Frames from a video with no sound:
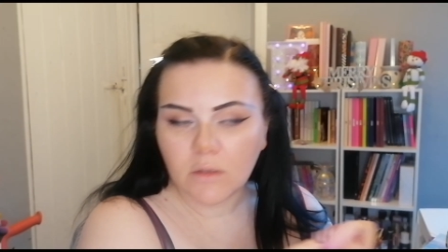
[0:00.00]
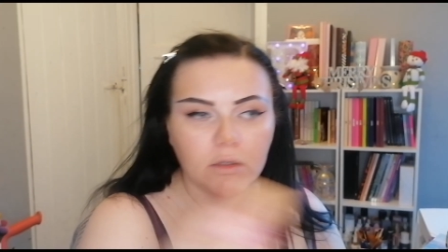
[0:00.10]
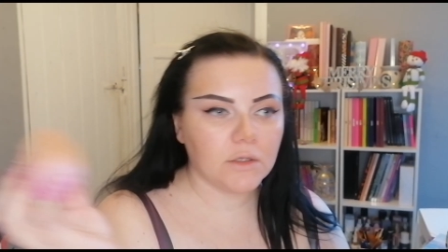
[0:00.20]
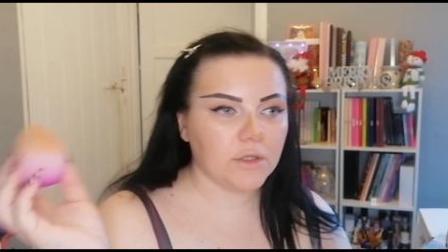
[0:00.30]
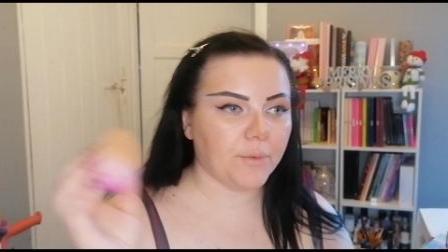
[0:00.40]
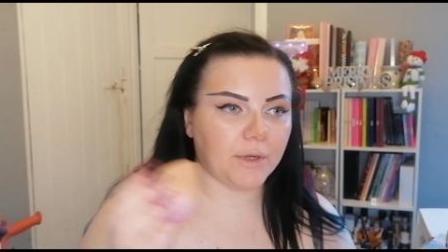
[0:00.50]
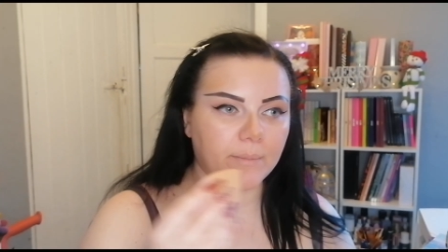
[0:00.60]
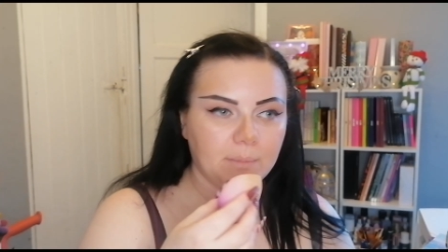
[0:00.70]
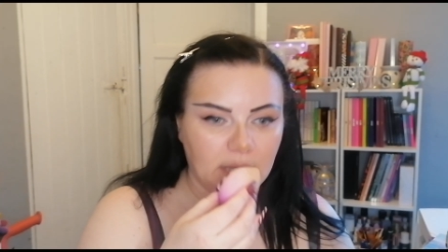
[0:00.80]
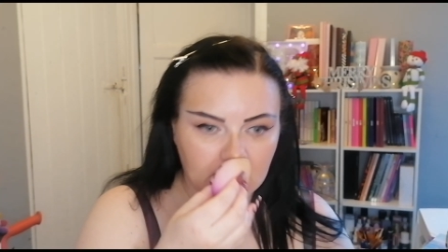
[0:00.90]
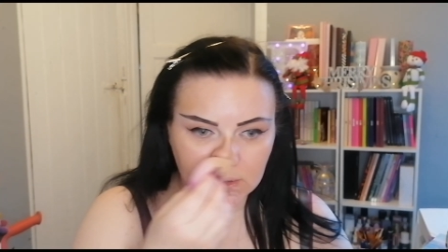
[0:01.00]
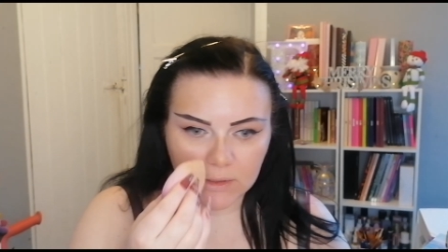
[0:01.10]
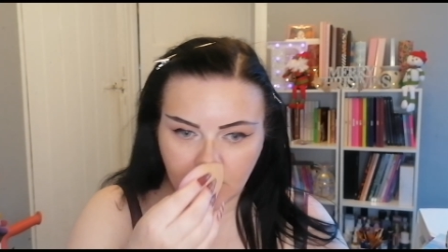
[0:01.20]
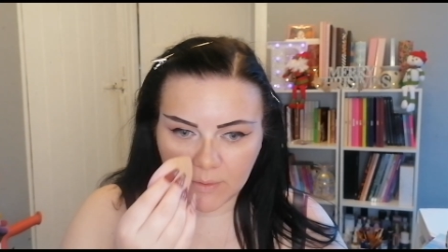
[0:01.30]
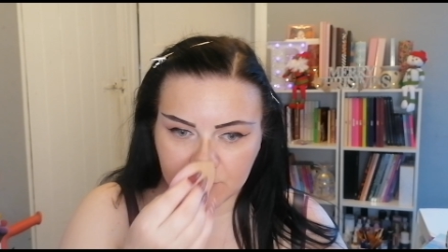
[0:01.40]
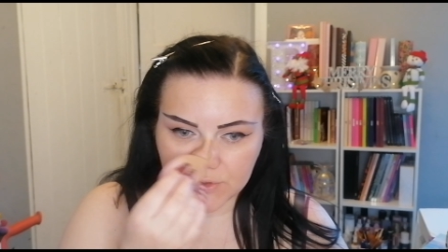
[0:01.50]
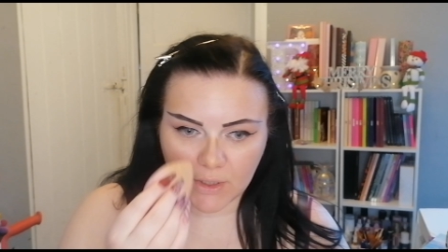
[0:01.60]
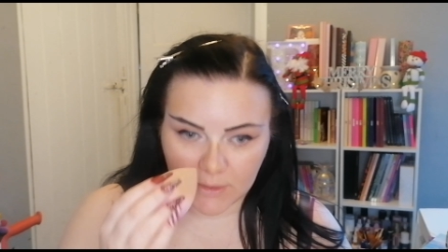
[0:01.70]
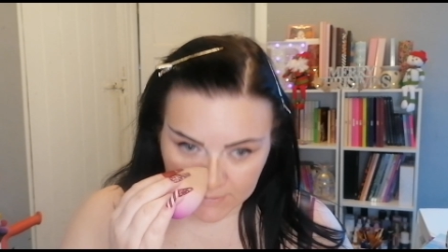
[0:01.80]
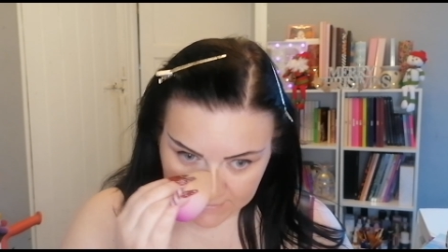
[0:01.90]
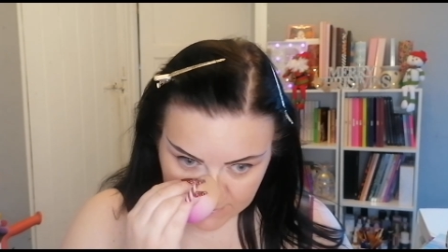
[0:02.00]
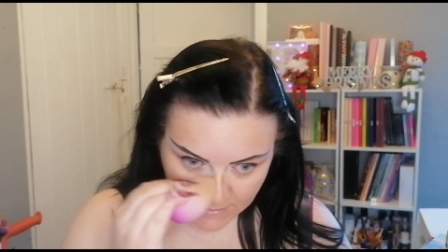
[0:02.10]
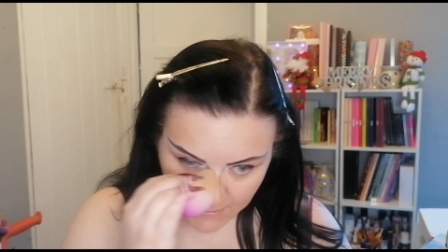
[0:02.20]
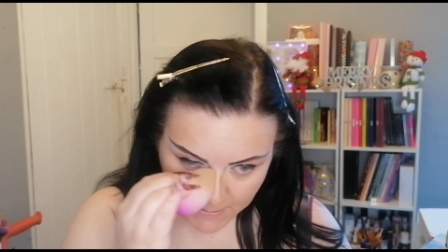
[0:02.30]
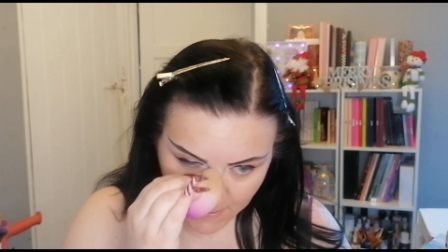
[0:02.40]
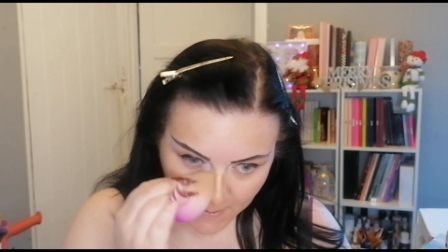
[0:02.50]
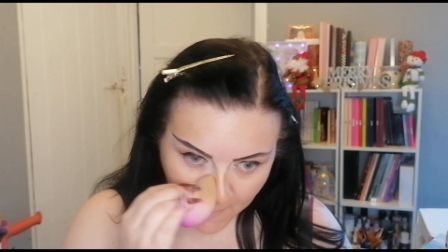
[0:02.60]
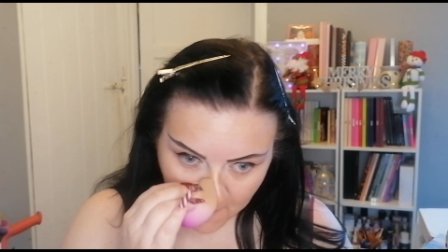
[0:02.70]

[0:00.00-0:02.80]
You know what I mean. You know what I'm trying to say.